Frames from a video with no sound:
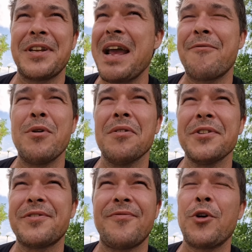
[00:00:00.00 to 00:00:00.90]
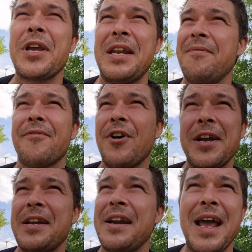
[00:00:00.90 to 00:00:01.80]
and everyone's fucking infighting and